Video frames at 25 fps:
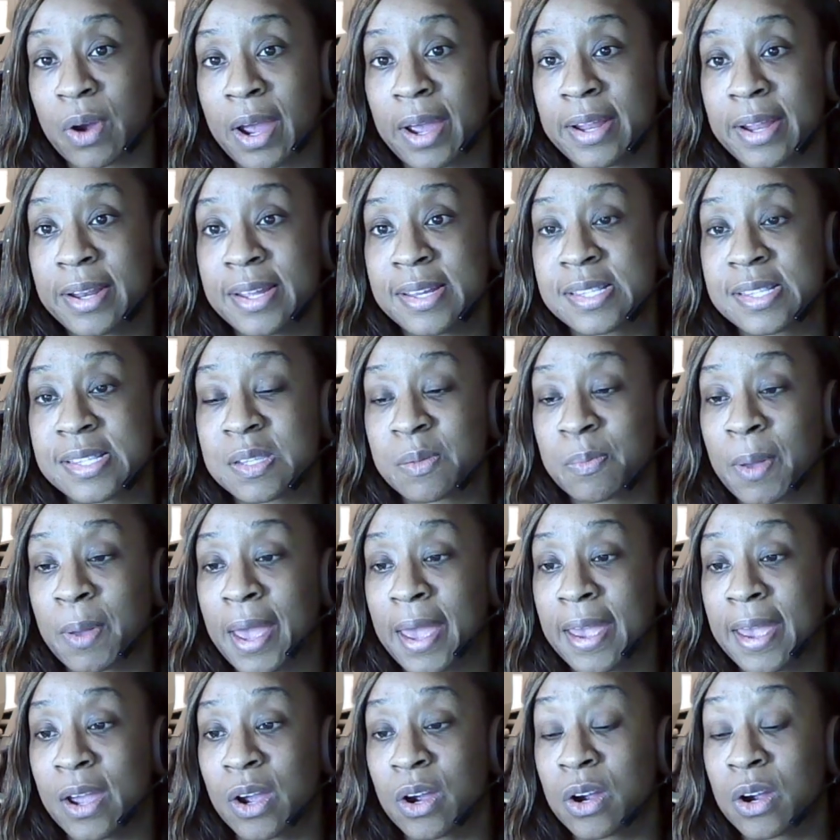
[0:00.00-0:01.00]
Is the
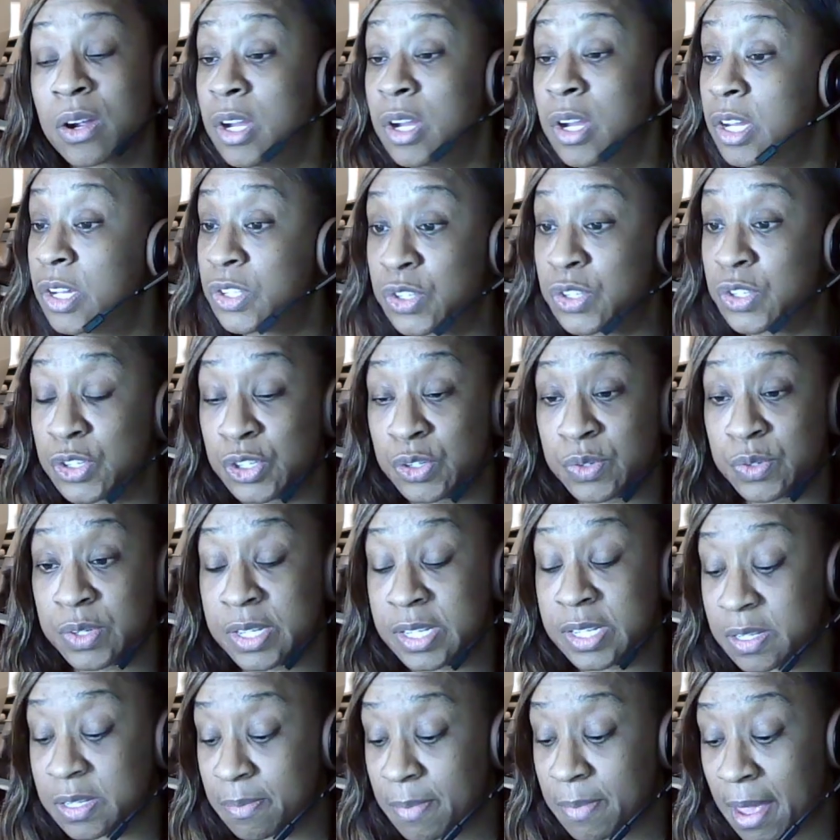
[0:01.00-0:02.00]
payer, do you need to
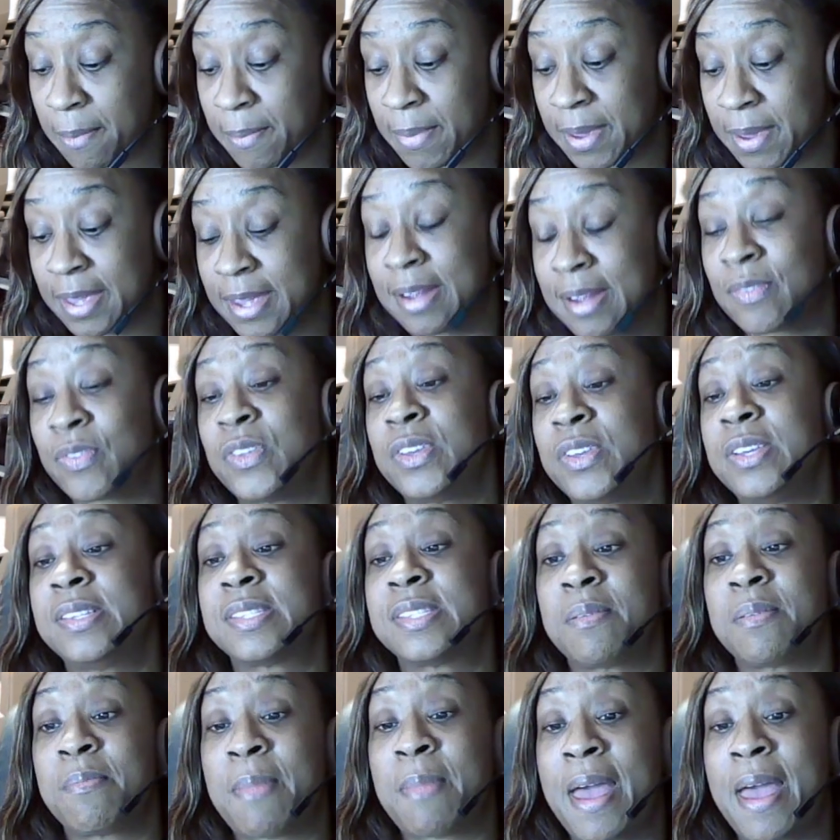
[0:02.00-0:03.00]
maybe get these in
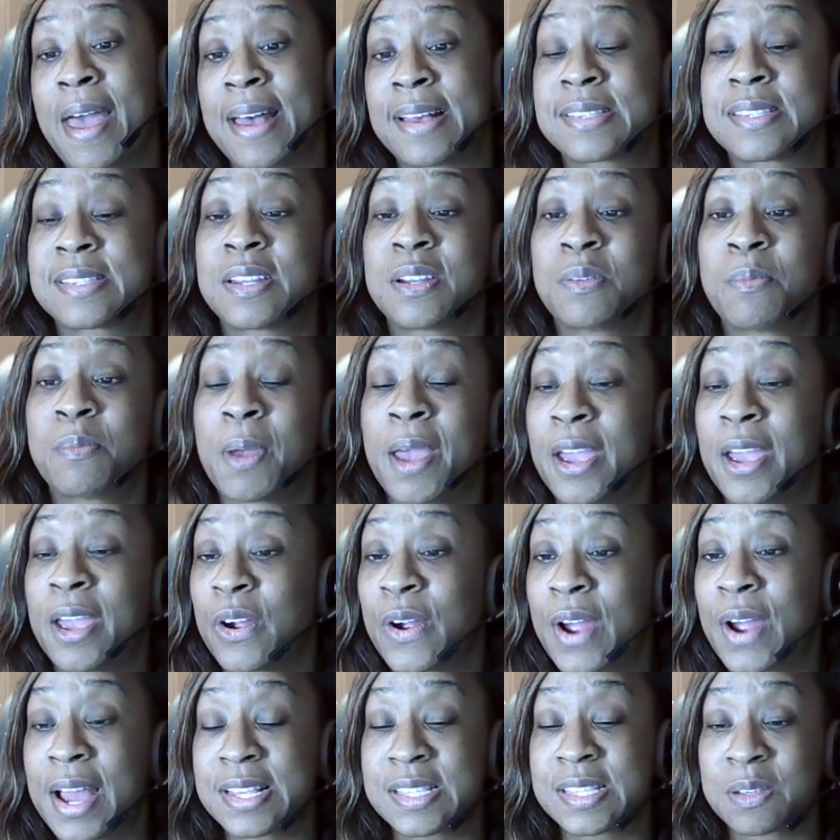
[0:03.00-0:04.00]
mass and the payer
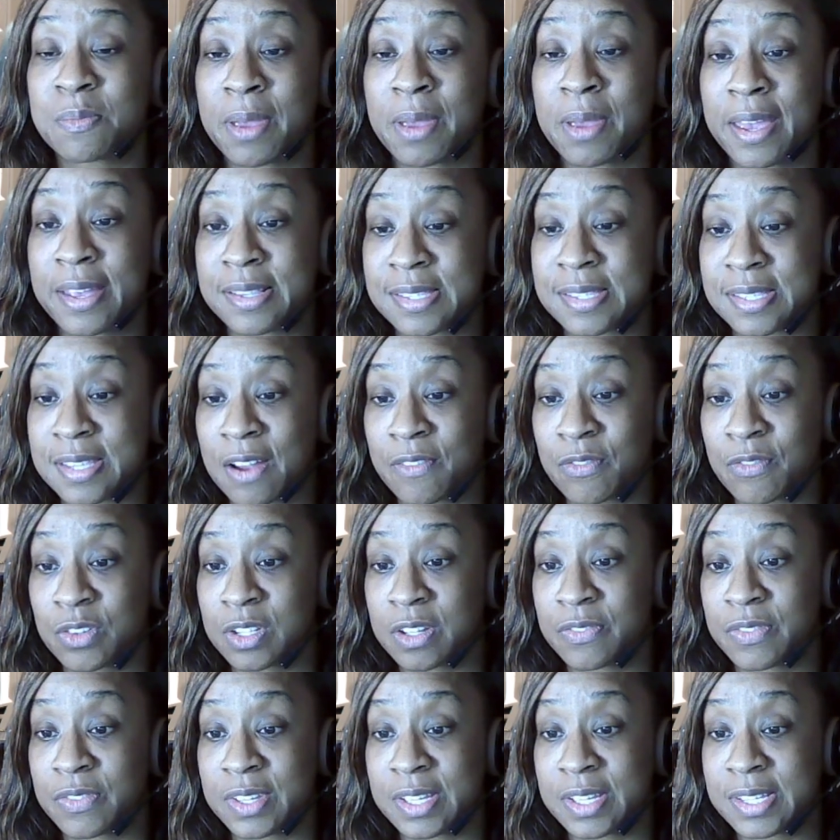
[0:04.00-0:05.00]
hasn't paid several of
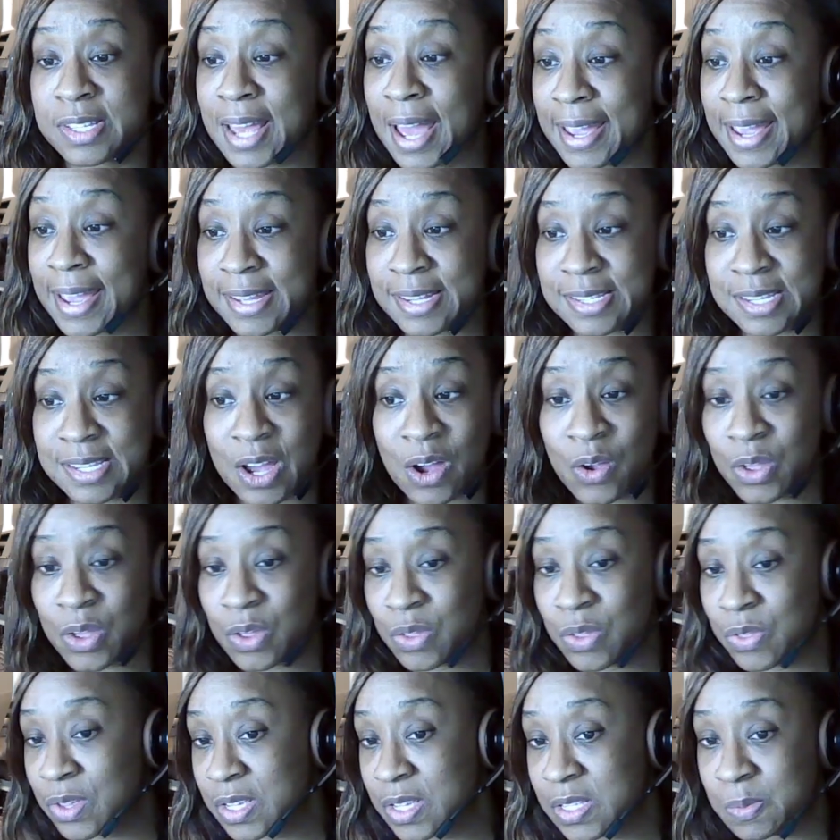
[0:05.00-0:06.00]
these? I can tell you
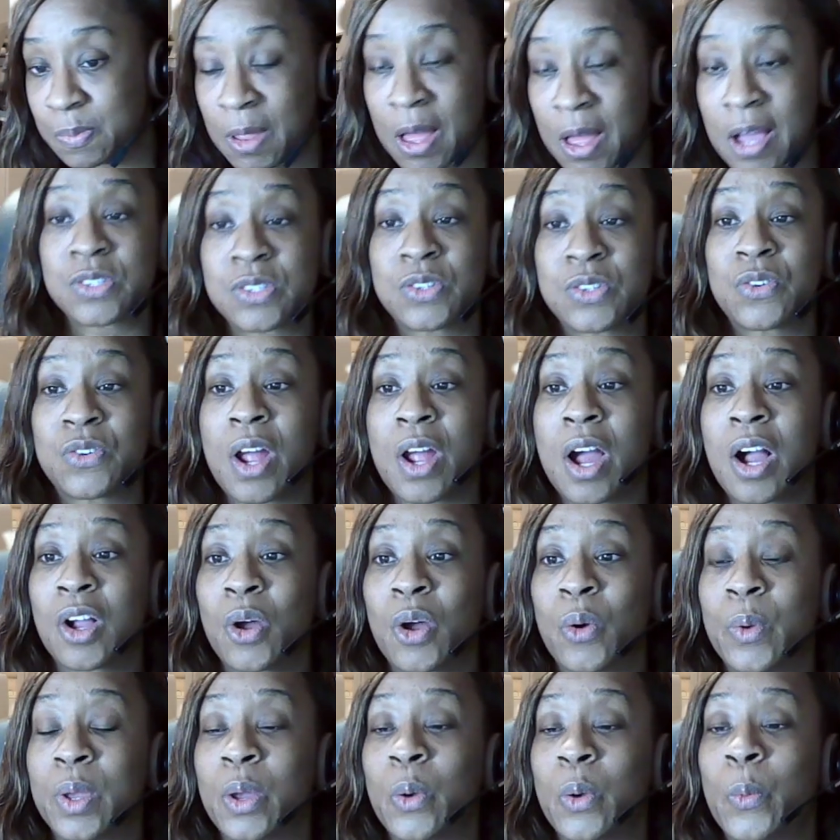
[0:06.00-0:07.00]
these blocks are not going
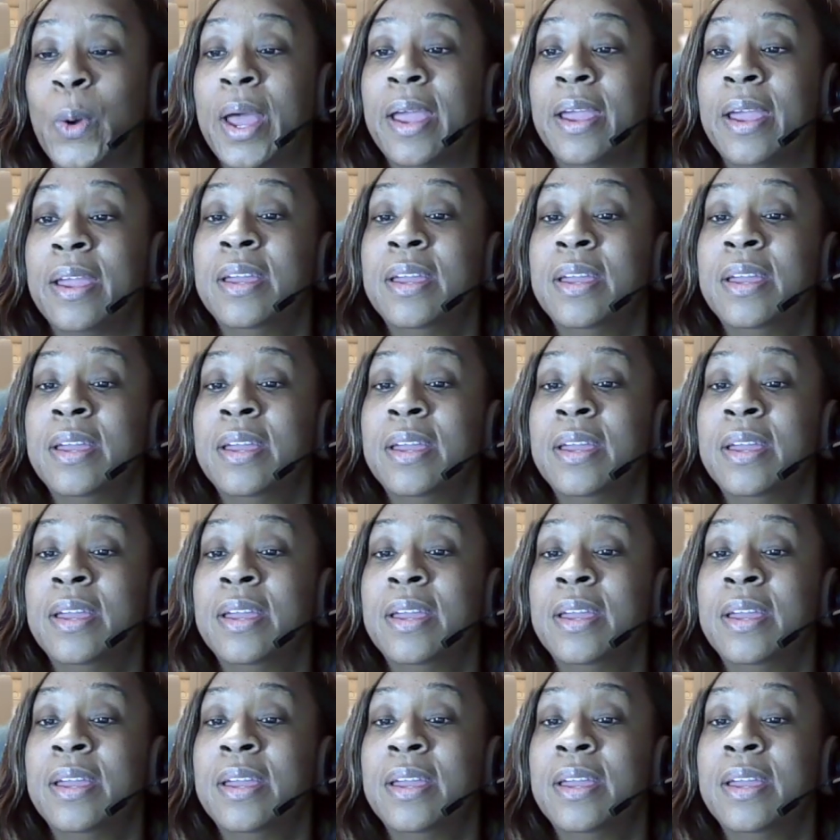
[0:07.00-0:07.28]
away.